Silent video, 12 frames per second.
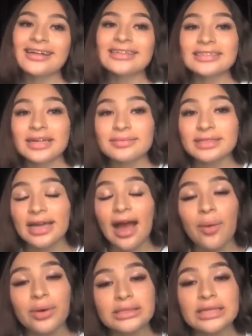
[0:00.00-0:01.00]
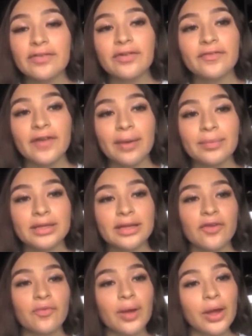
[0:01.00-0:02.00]
Someday, I want to have a family
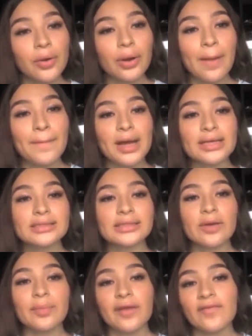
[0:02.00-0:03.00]
of my own and pass down